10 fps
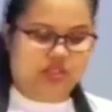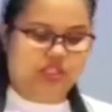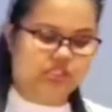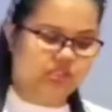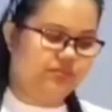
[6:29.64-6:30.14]

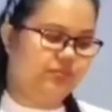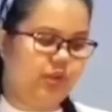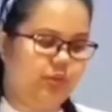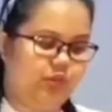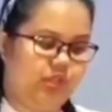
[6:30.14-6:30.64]
Let's
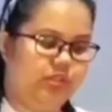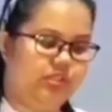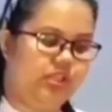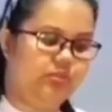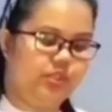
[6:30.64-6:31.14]
now put our
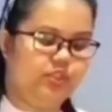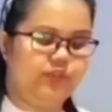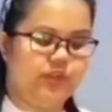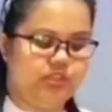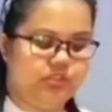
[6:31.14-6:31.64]
second batch
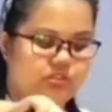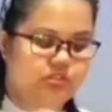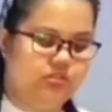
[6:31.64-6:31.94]
of fried